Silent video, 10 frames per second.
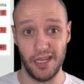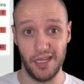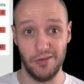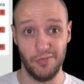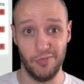It
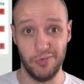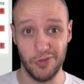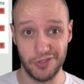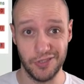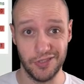
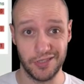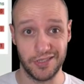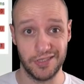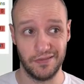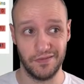wasn't
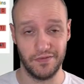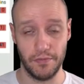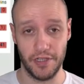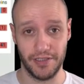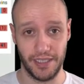the
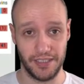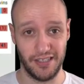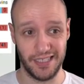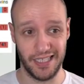most exciting